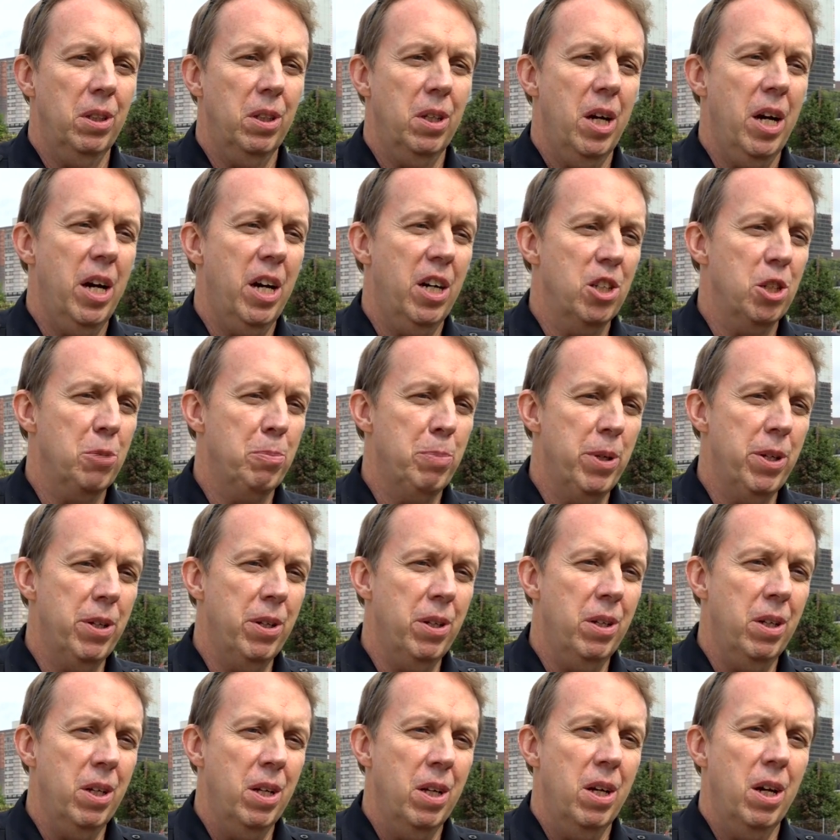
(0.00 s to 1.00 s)
a
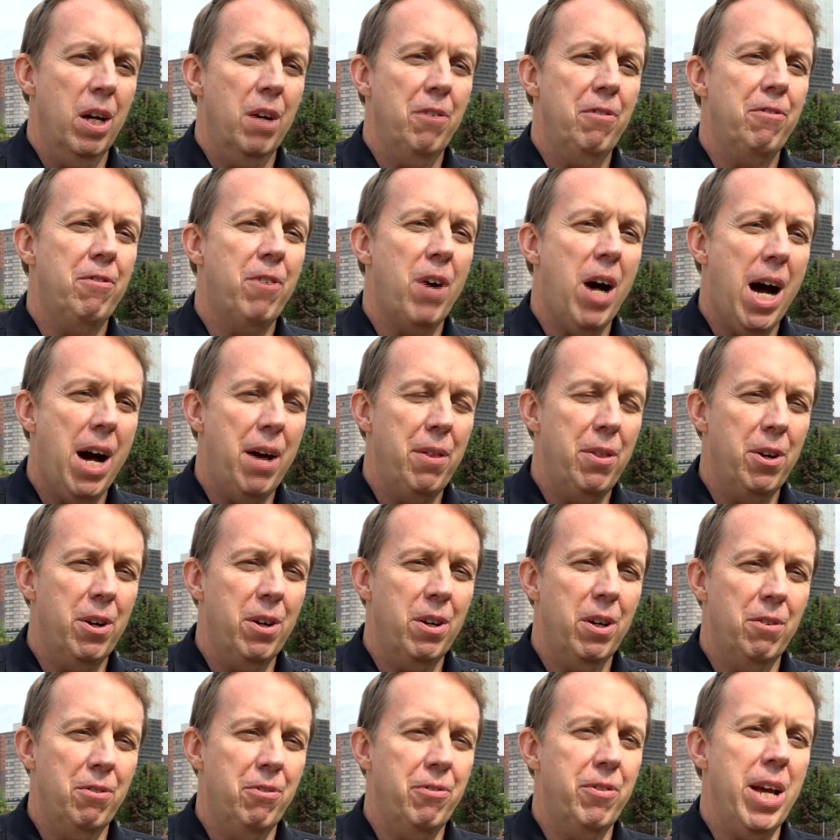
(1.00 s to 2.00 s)
husband, a
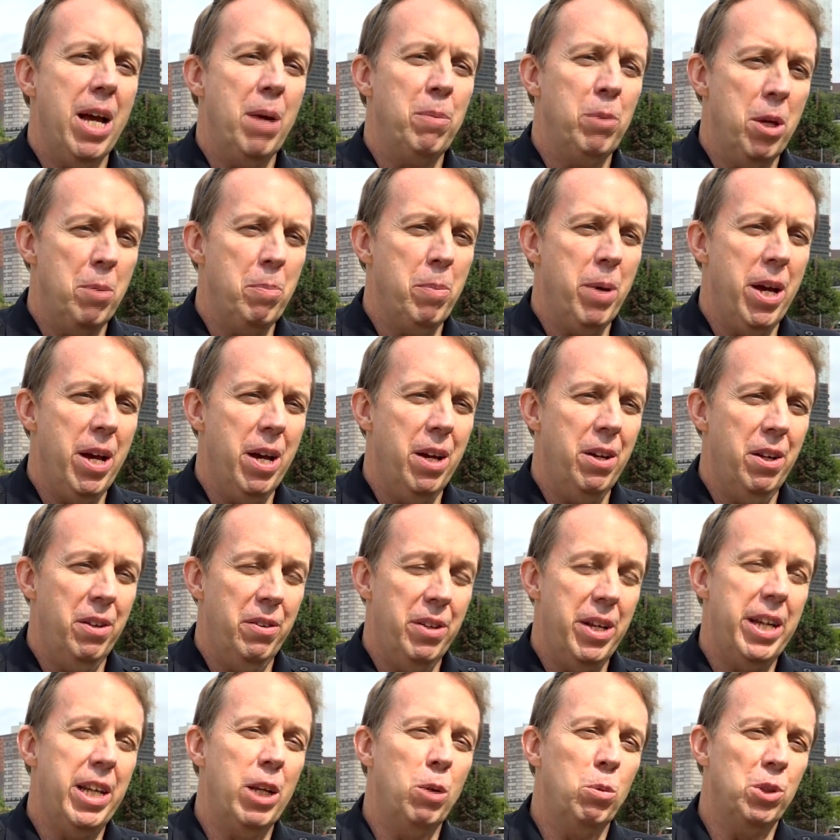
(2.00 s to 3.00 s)
father, a family man,
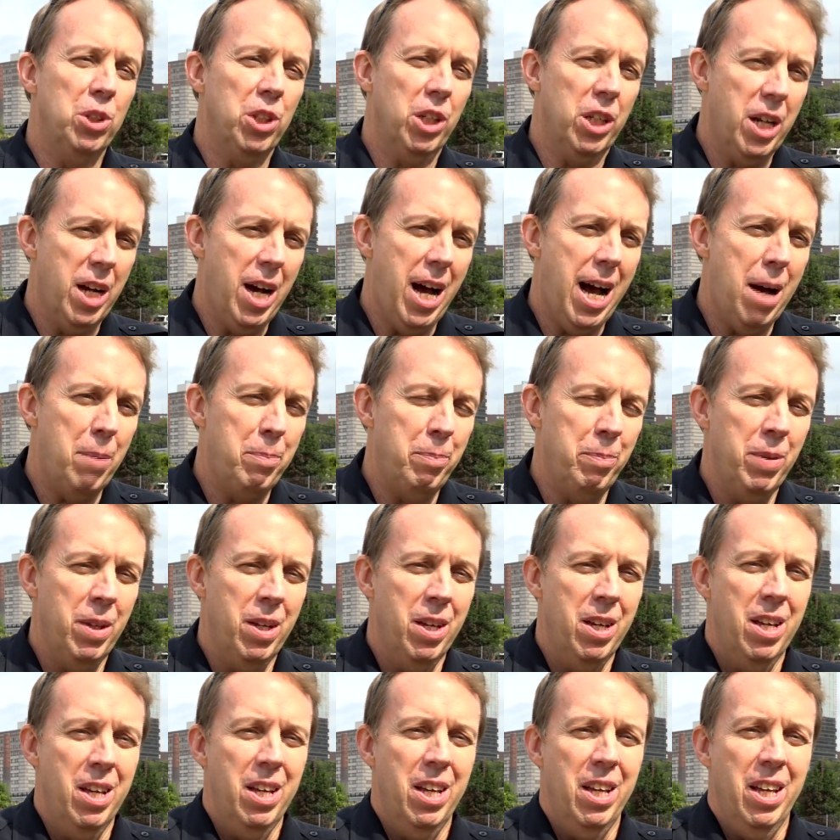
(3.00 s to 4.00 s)
and then he was a cop
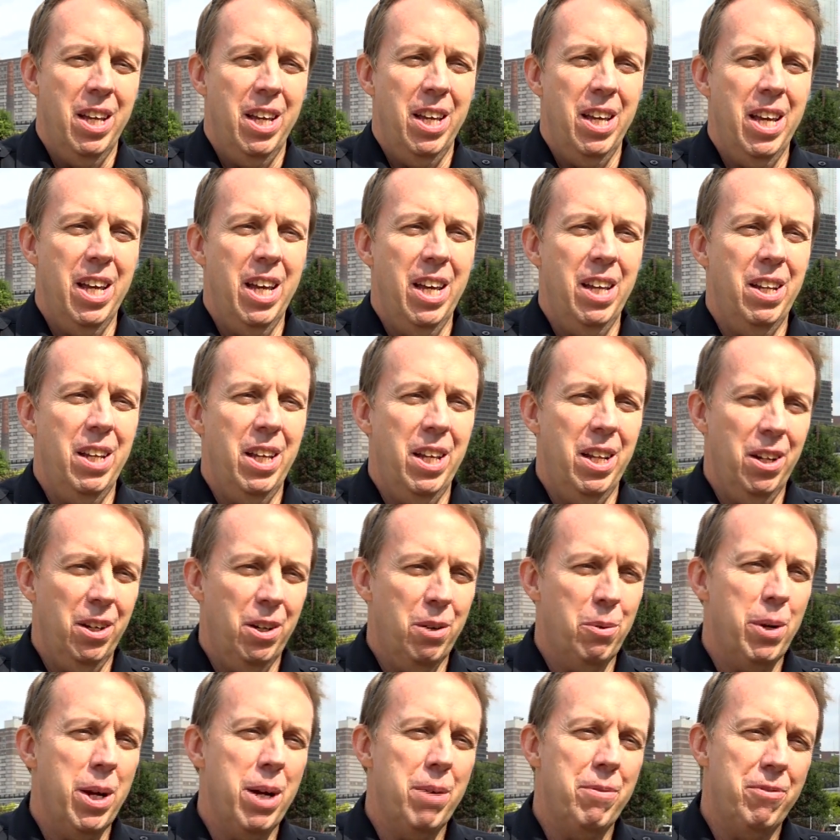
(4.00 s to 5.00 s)
and a and, and a
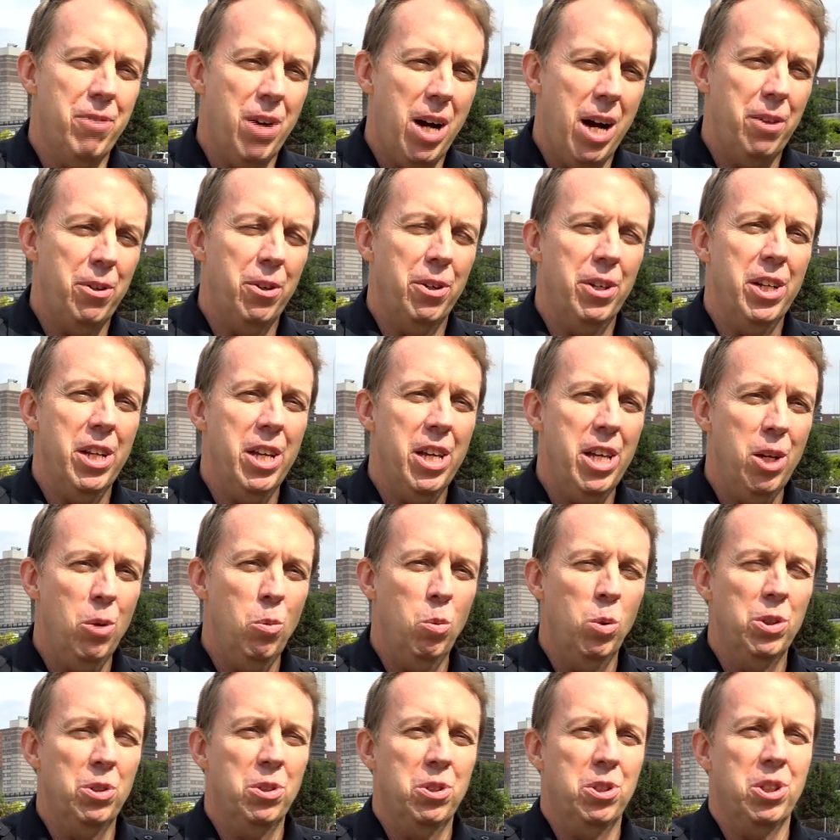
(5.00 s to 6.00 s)
grandfather. And he
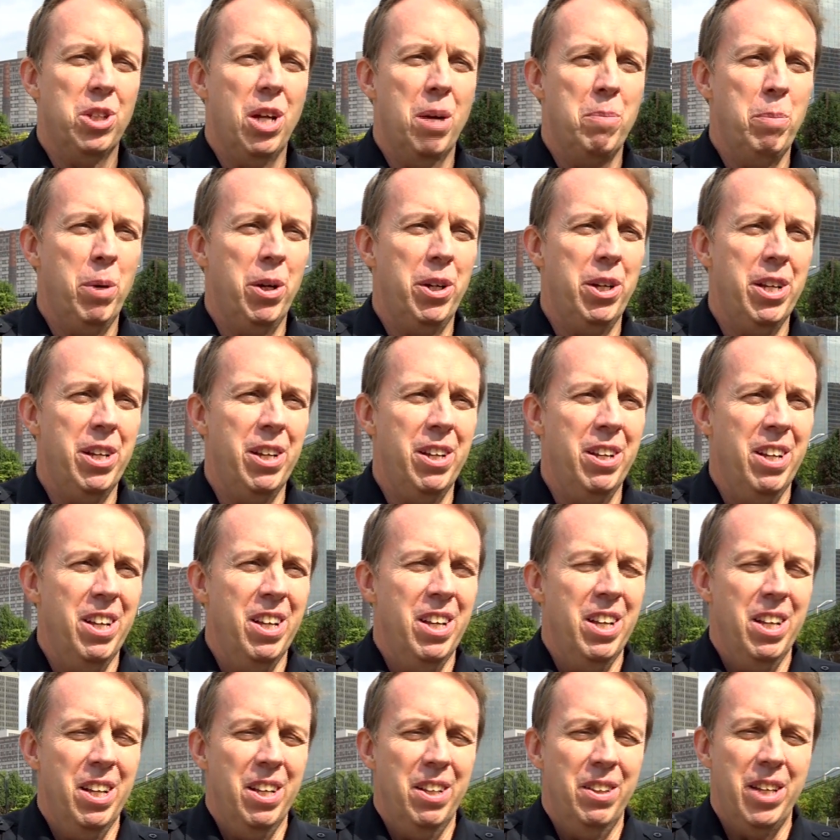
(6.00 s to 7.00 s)
was somebody
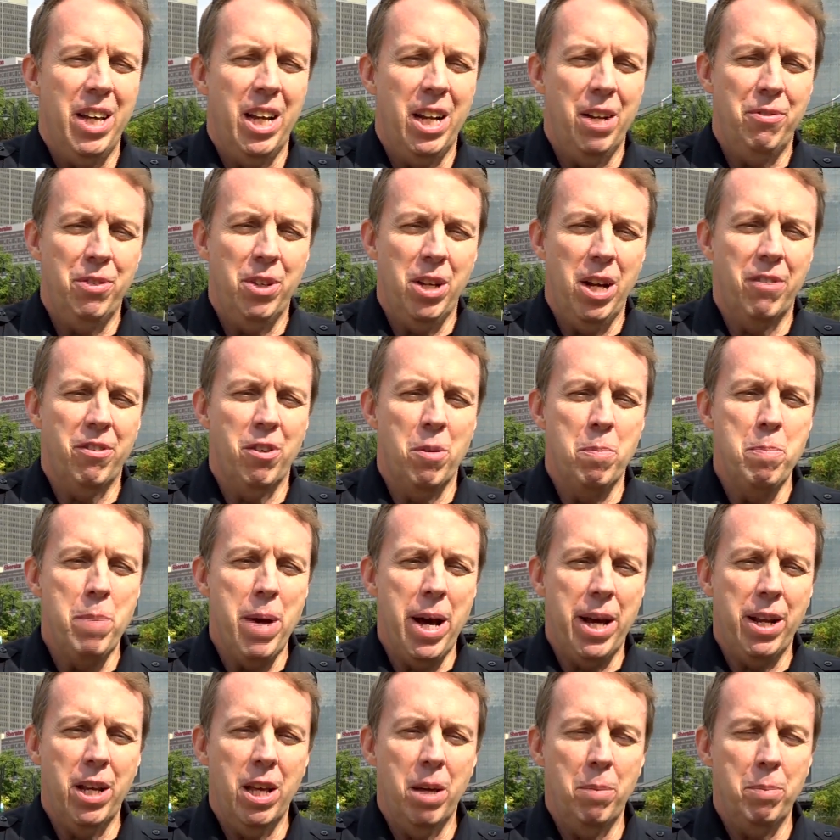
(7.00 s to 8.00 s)
that if you ever
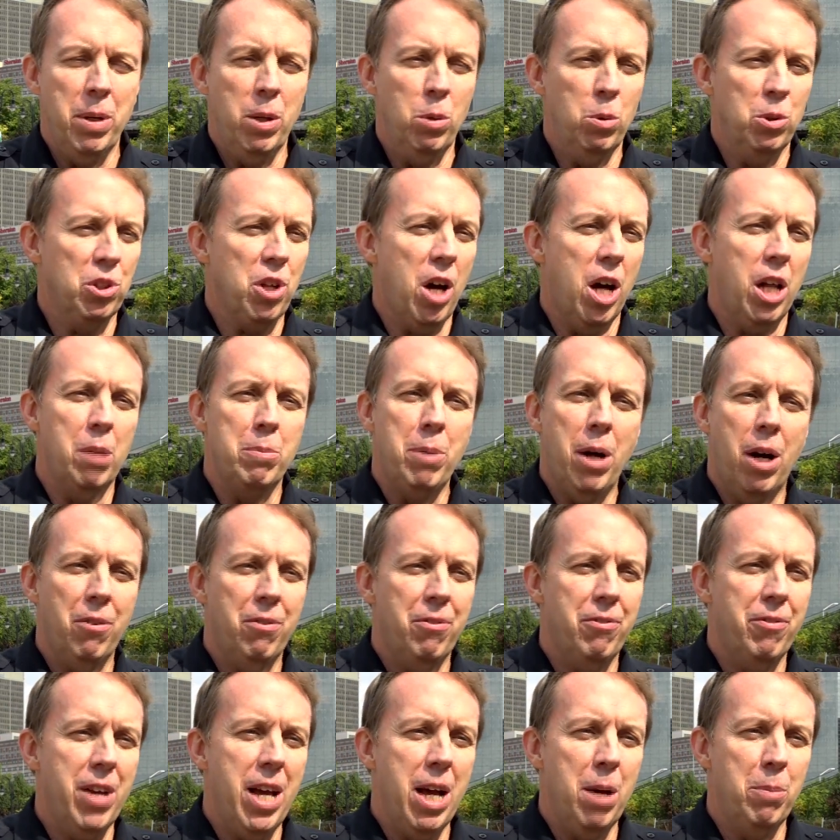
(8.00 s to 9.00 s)
met him, he was all about
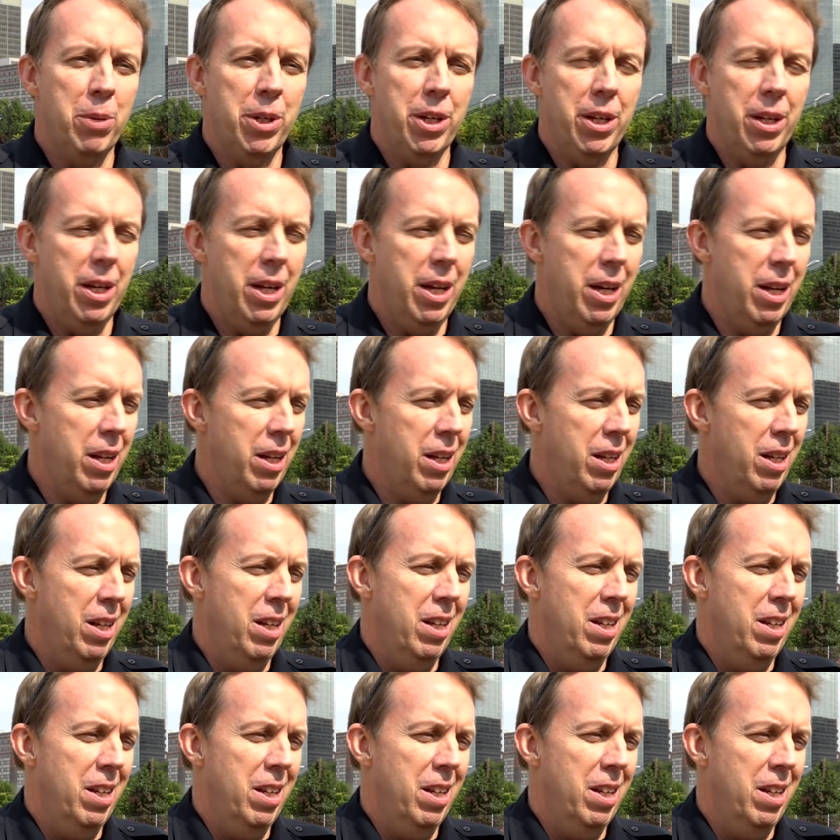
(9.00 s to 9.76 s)
family. And